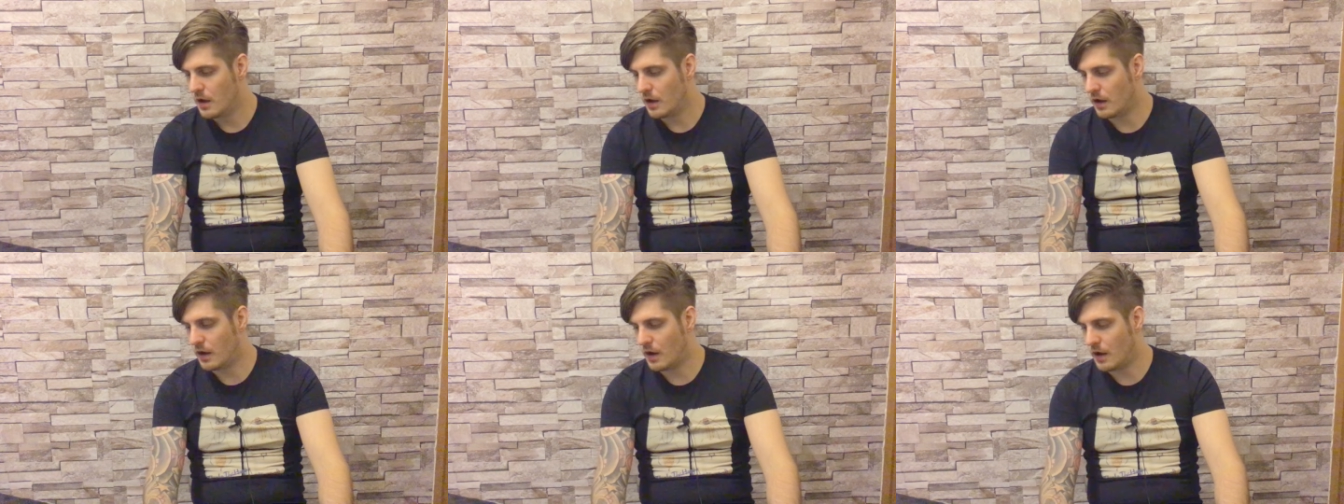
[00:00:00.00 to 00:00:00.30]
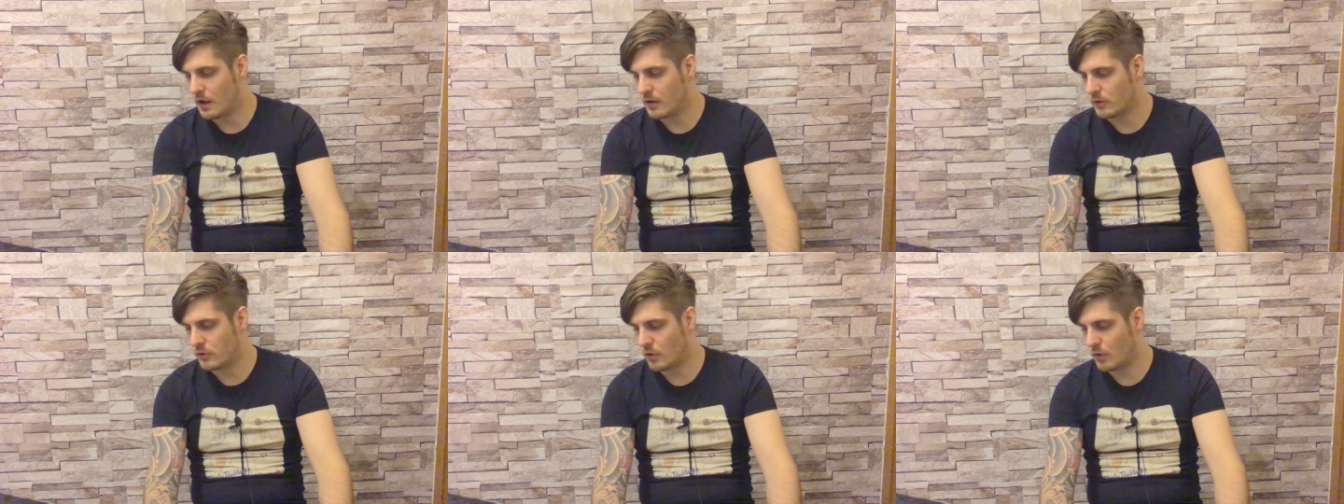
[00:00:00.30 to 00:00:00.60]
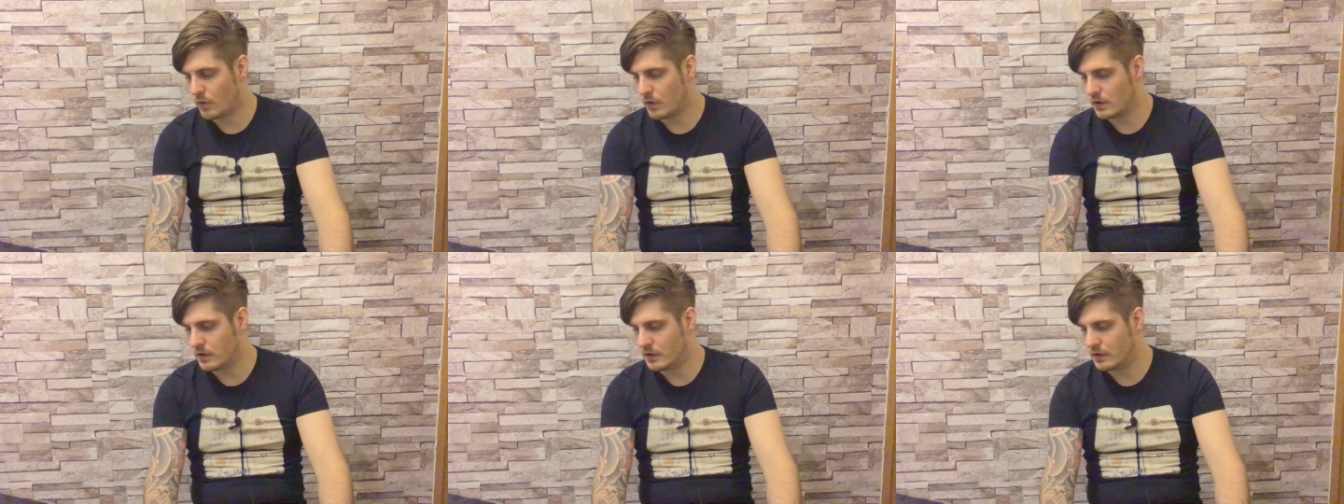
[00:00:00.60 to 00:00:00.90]
uh,
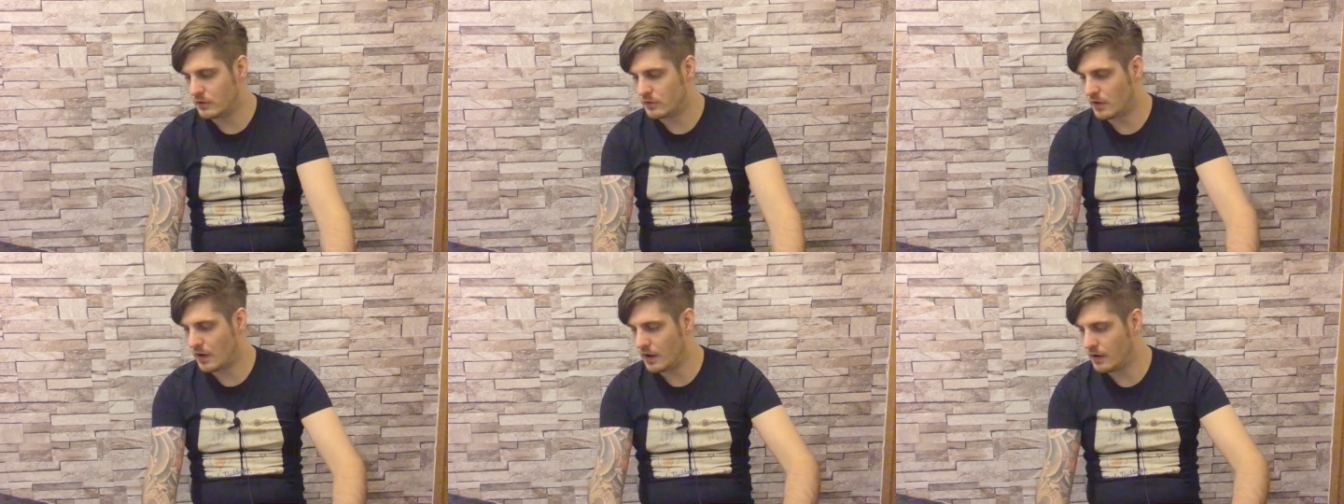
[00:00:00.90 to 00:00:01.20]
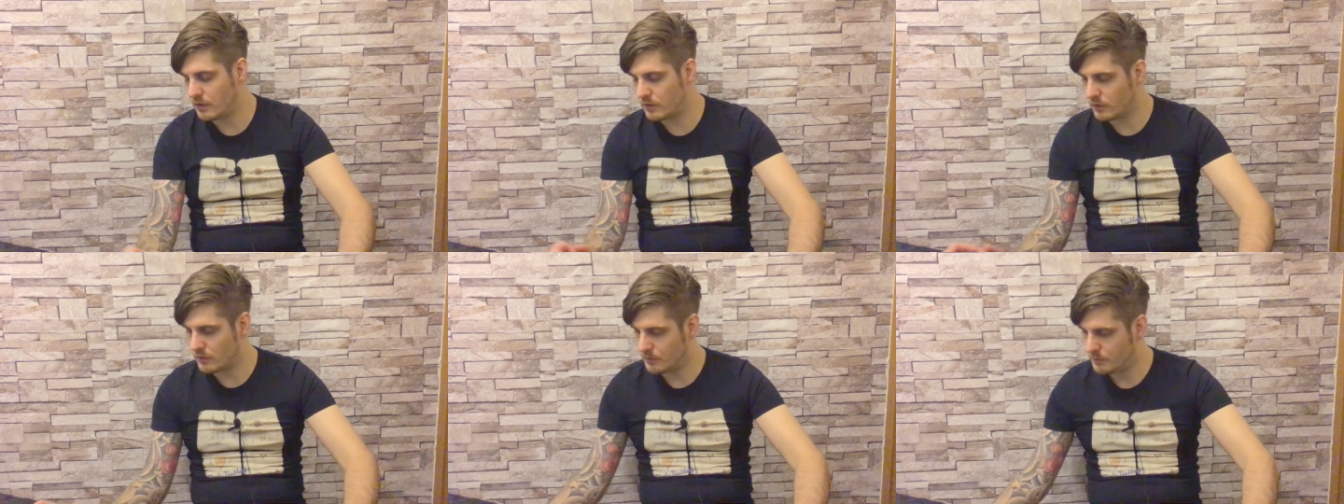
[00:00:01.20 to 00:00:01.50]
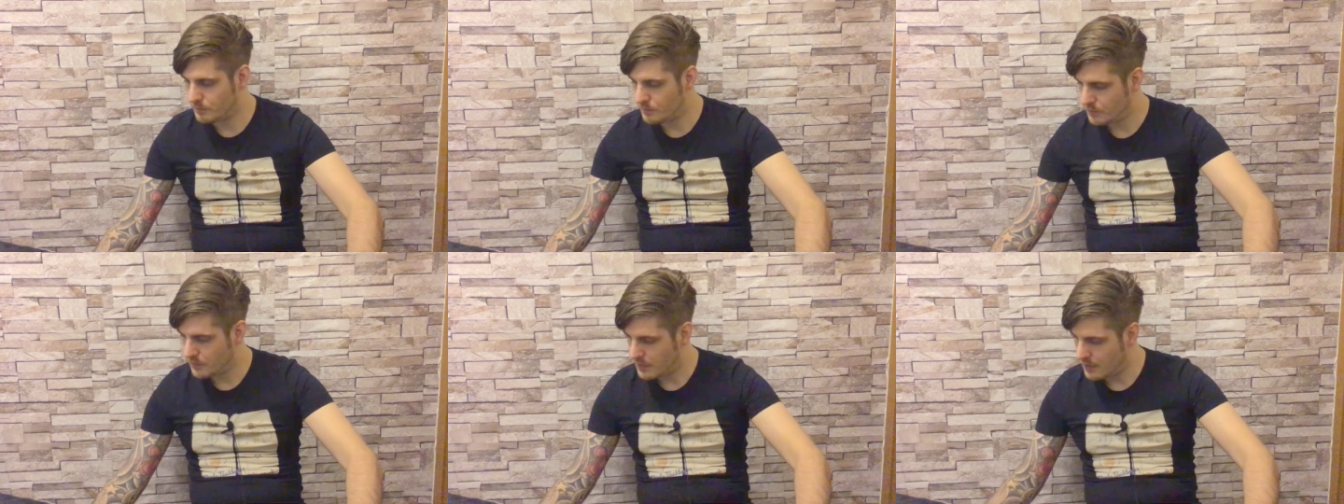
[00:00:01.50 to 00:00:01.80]
during the chase,
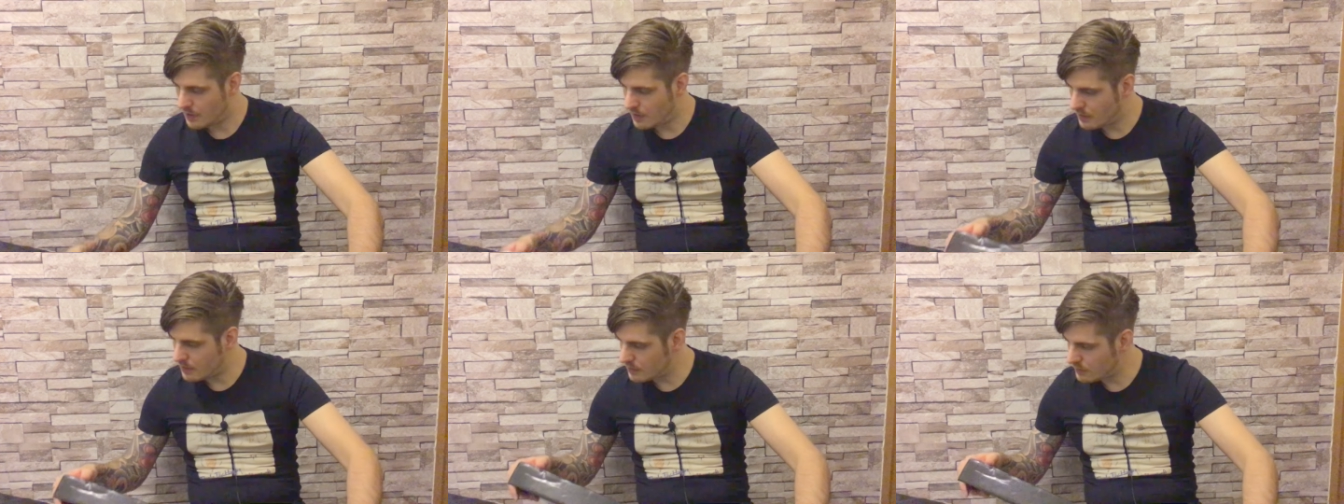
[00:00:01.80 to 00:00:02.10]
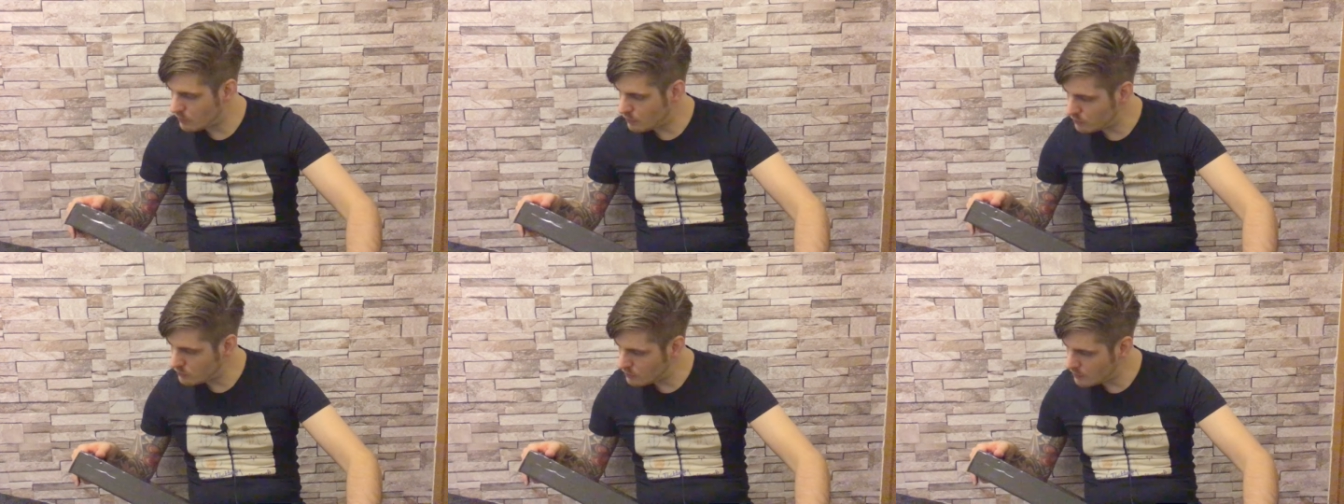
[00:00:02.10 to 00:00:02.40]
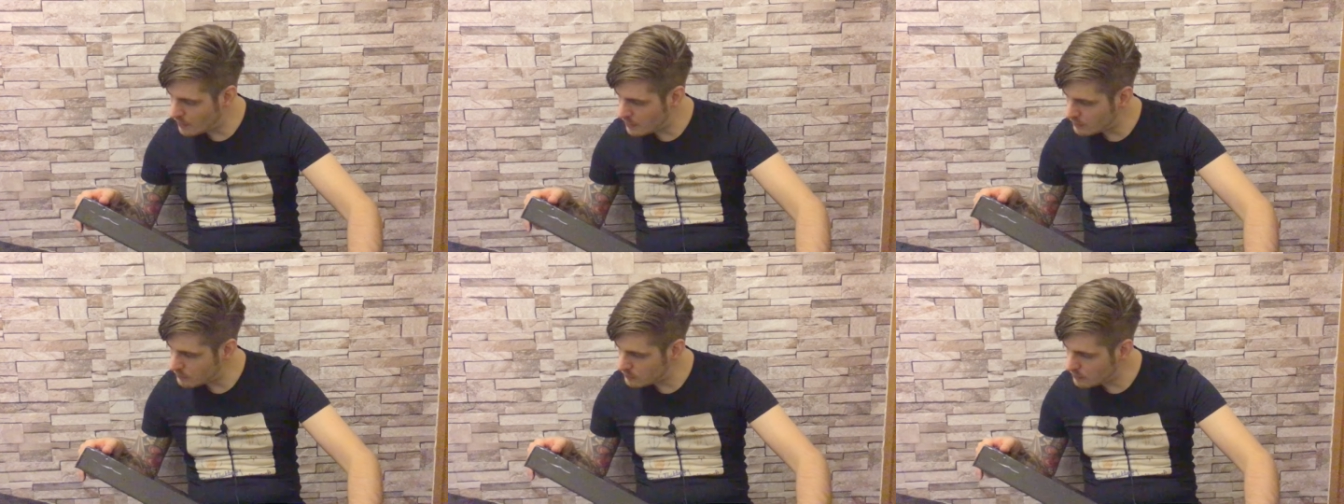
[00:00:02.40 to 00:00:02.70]
and it
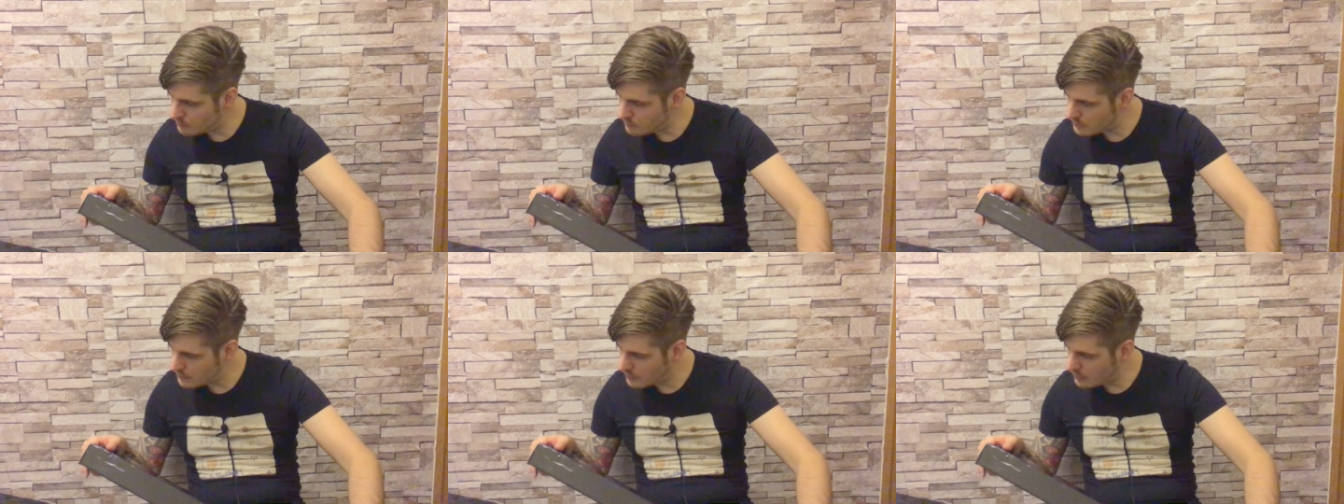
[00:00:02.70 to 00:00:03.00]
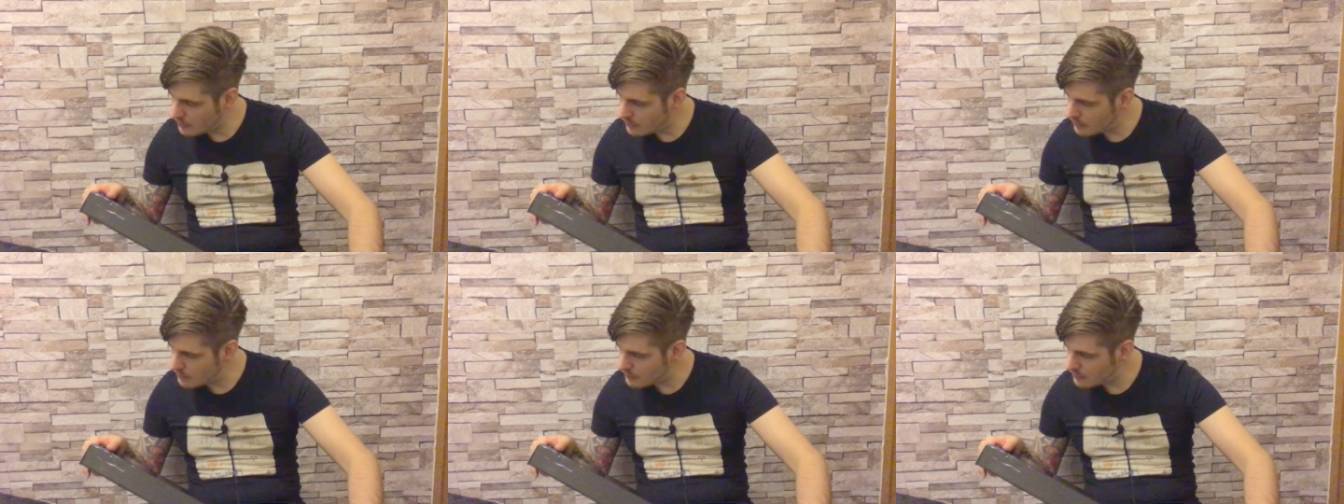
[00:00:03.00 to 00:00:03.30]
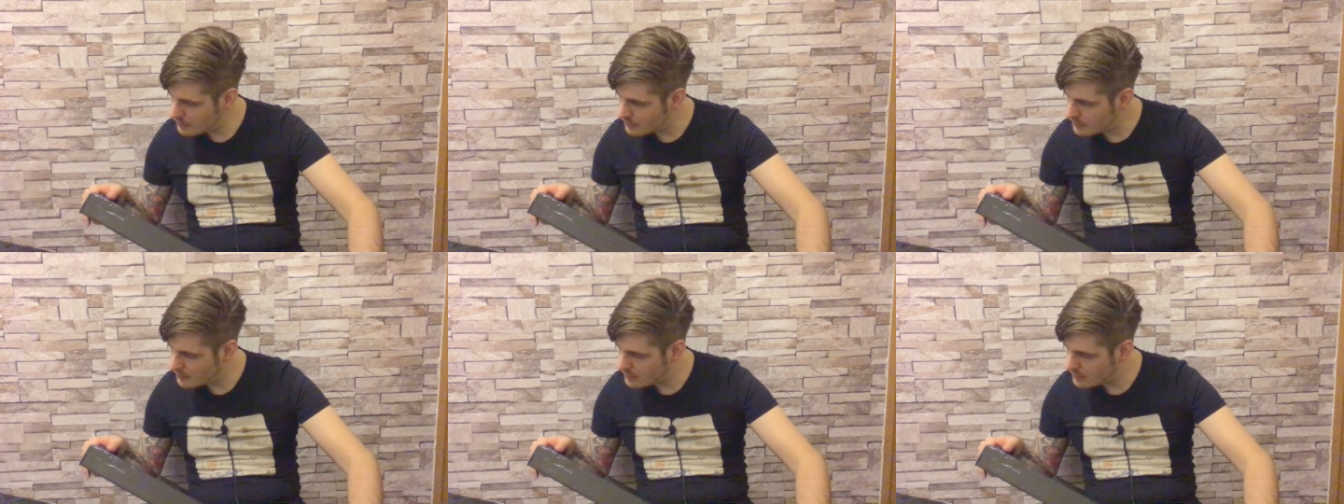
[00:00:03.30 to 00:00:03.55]
also has something here.